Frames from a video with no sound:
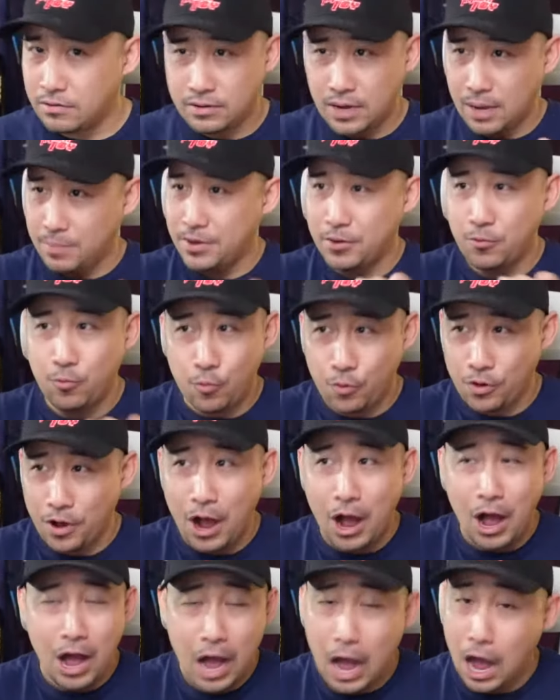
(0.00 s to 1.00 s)
I mean,
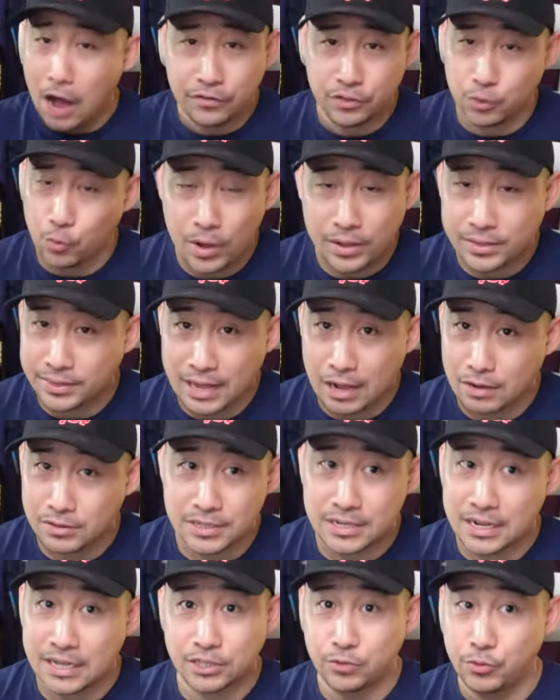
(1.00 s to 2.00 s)
out of the
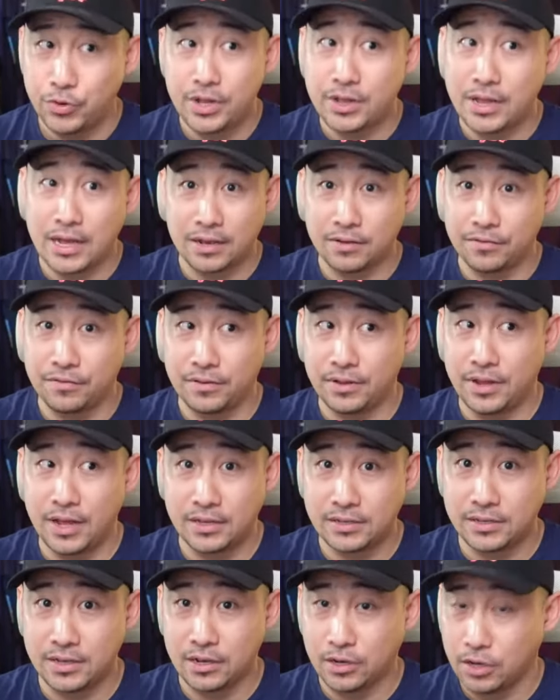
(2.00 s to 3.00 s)
1,000, there's really
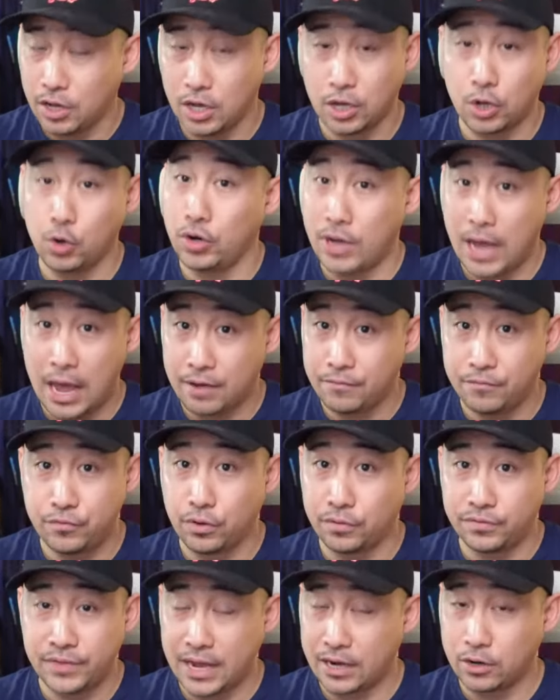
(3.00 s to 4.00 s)
there's a good handful
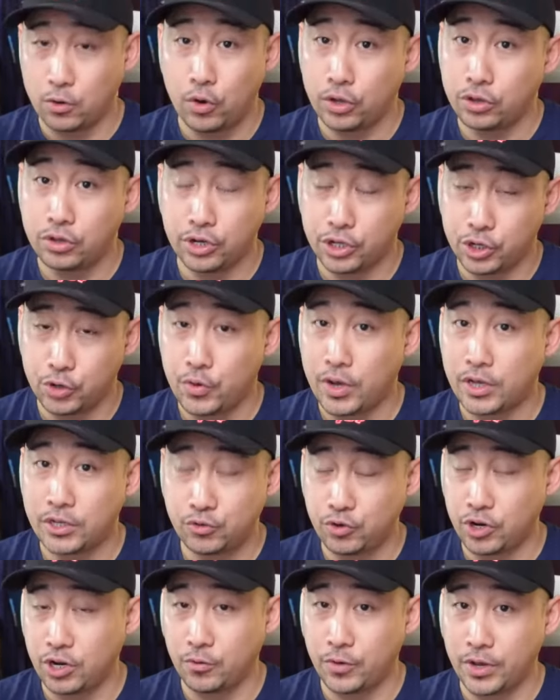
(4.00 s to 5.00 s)
of that going to the US
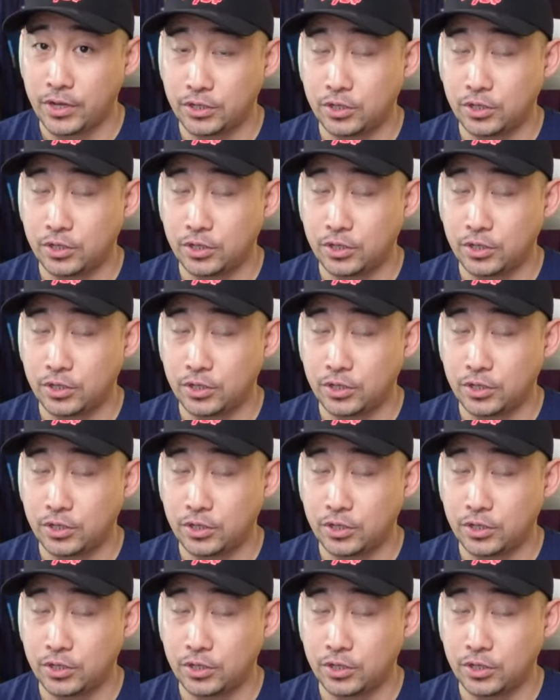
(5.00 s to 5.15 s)
straight away.